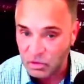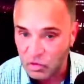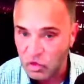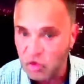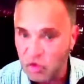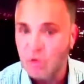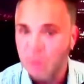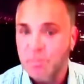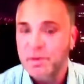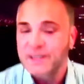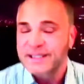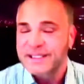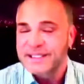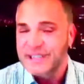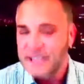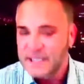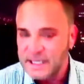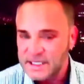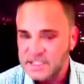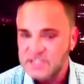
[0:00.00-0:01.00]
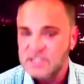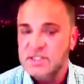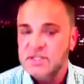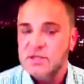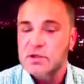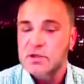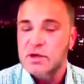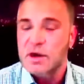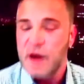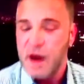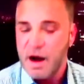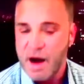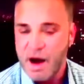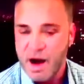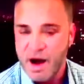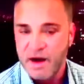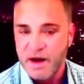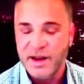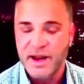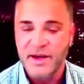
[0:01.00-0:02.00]
rule, but listen to your
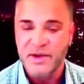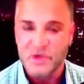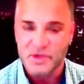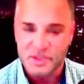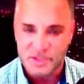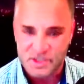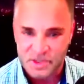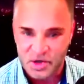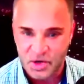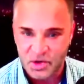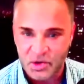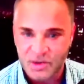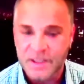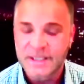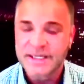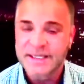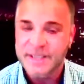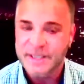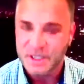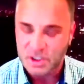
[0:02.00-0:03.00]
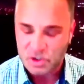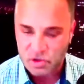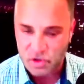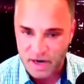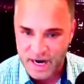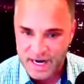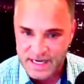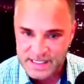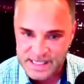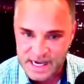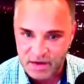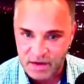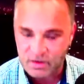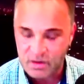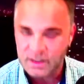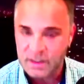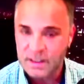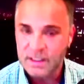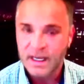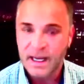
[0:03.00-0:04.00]
heart and your soul that cries
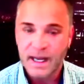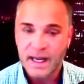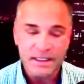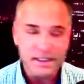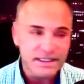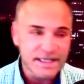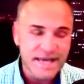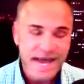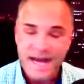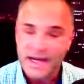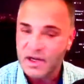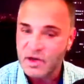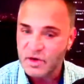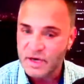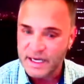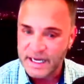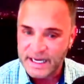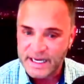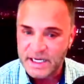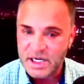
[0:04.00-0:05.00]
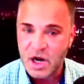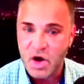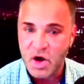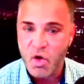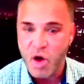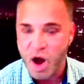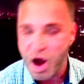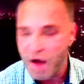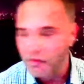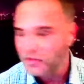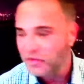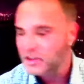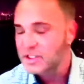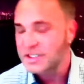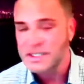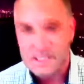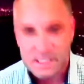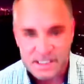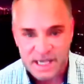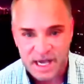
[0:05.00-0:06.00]
out and get your ego off to
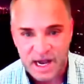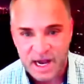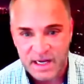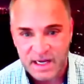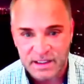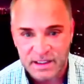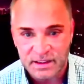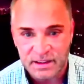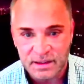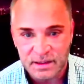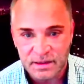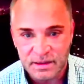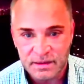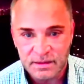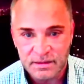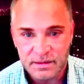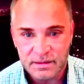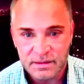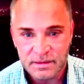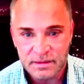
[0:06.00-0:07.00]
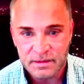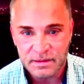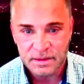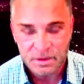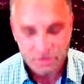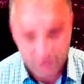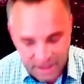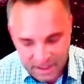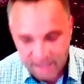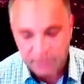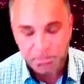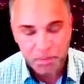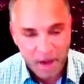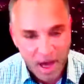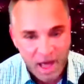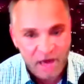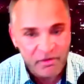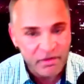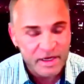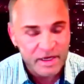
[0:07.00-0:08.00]
the side. You need
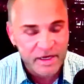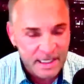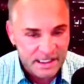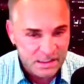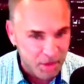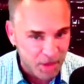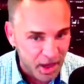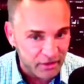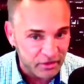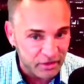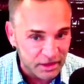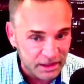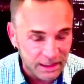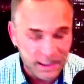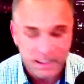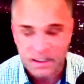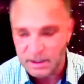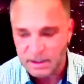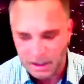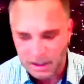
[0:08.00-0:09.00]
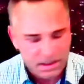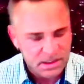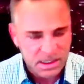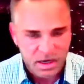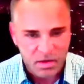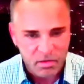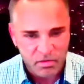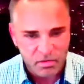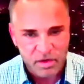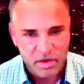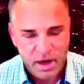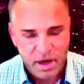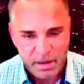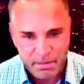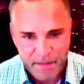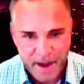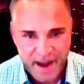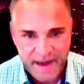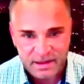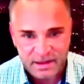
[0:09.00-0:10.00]
part of it as part of a leader. It's not a
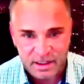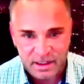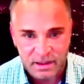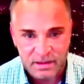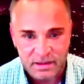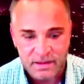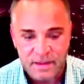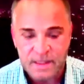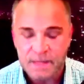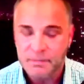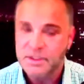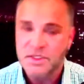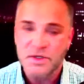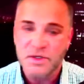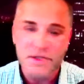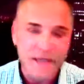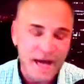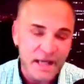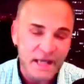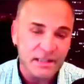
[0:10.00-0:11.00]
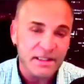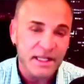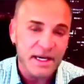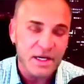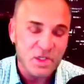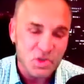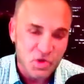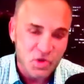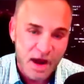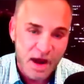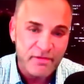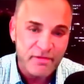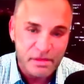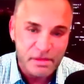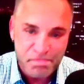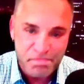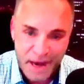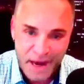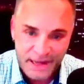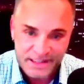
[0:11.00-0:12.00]
bad thing, but you can't let it drive the
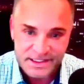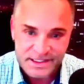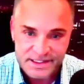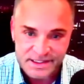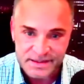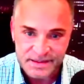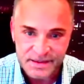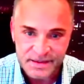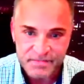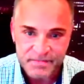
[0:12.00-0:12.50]
bus.